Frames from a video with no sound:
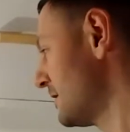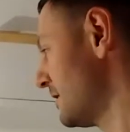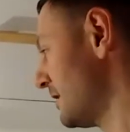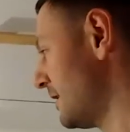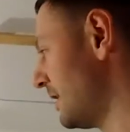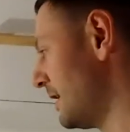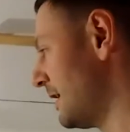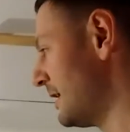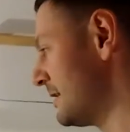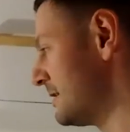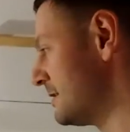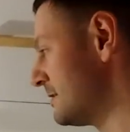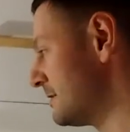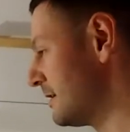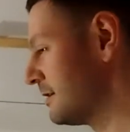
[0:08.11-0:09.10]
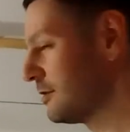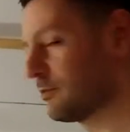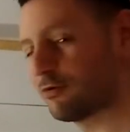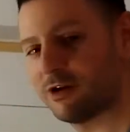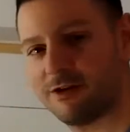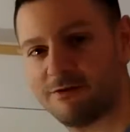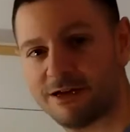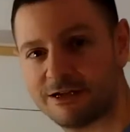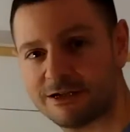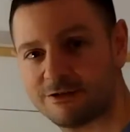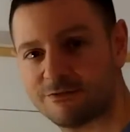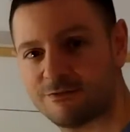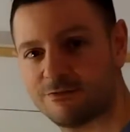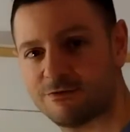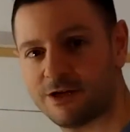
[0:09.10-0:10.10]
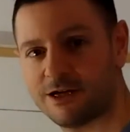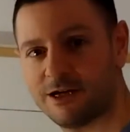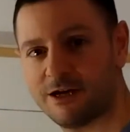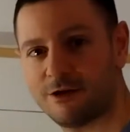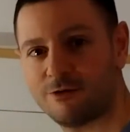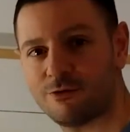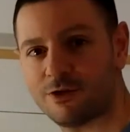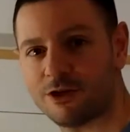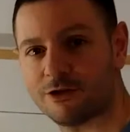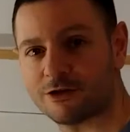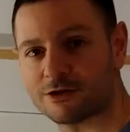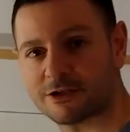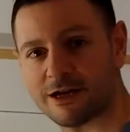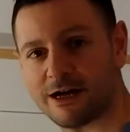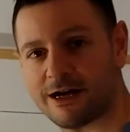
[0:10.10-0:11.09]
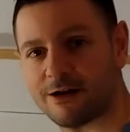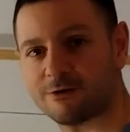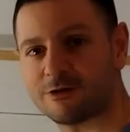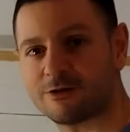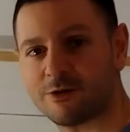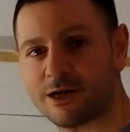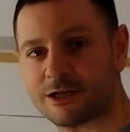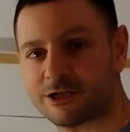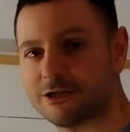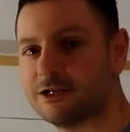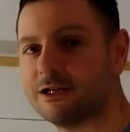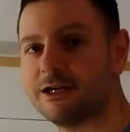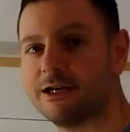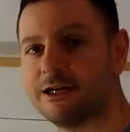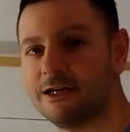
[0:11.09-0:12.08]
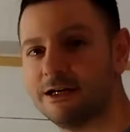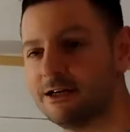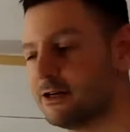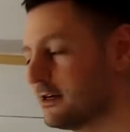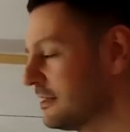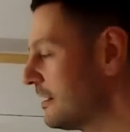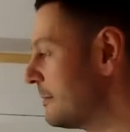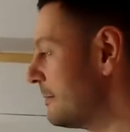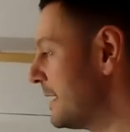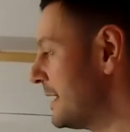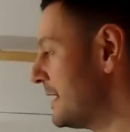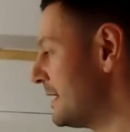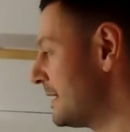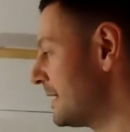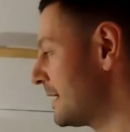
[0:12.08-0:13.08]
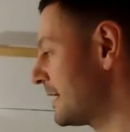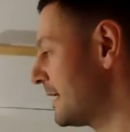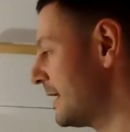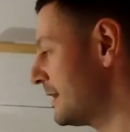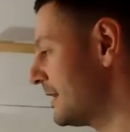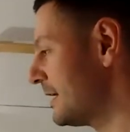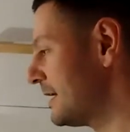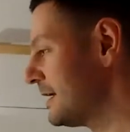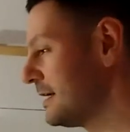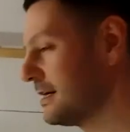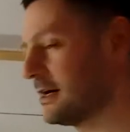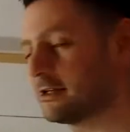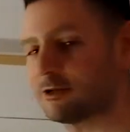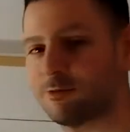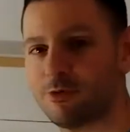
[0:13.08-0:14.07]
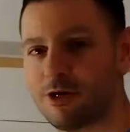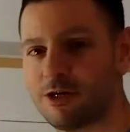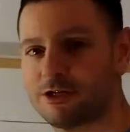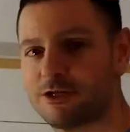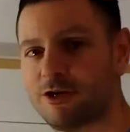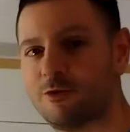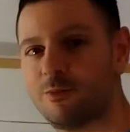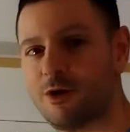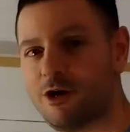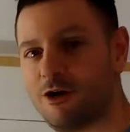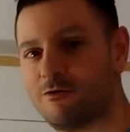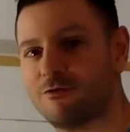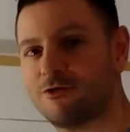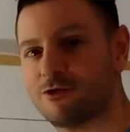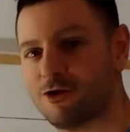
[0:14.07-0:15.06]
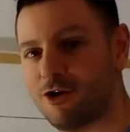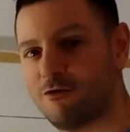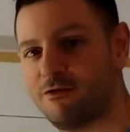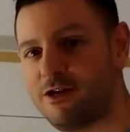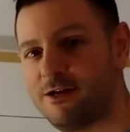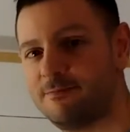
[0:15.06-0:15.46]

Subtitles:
And in the previous video we looked at how to actually make the espresso part of the coffee.